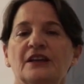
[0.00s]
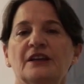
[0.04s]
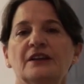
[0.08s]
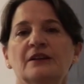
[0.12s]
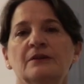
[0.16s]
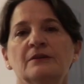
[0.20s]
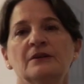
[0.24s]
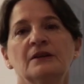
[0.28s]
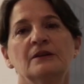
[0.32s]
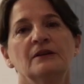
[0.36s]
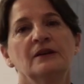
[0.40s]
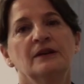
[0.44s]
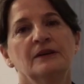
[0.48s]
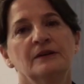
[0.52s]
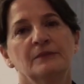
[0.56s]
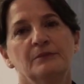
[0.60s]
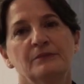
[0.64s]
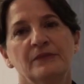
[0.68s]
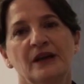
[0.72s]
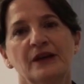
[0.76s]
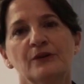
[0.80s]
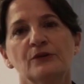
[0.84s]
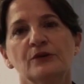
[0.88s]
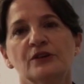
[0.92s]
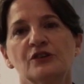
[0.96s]
in
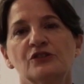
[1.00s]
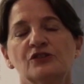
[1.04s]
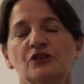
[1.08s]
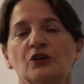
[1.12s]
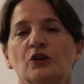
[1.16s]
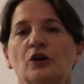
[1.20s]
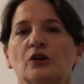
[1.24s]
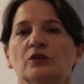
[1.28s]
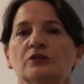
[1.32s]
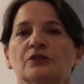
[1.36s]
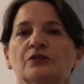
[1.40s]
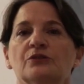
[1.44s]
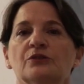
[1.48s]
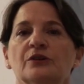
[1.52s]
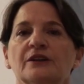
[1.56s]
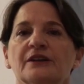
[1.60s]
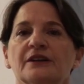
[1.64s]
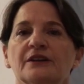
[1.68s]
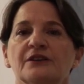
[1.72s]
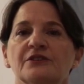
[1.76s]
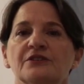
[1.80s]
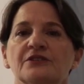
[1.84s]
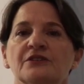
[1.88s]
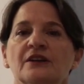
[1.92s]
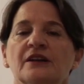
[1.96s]
marriage
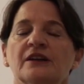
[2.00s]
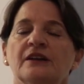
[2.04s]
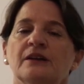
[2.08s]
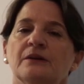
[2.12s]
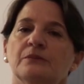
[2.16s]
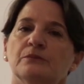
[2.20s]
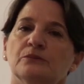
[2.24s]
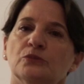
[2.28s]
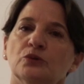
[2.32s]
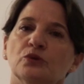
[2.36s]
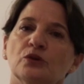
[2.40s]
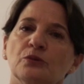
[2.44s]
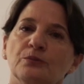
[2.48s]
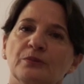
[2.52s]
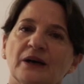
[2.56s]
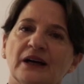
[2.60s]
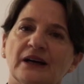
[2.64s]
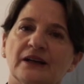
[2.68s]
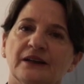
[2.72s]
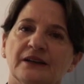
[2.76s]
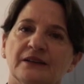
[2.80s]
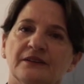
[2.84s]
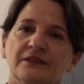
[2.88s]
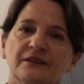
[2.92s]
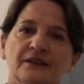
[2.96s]
contracts, book
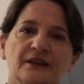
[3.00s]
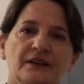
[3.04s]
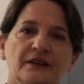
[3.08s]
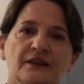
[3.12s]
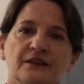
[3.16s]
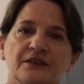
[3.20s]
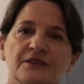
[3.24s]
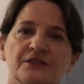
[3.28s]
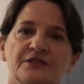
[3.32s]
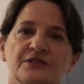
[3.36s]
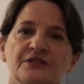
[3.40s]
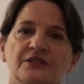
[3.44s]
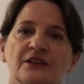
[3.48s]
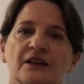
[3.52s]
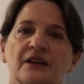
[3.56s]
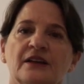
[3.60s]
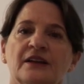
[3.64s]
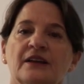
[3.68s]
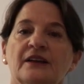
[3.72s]
bindings,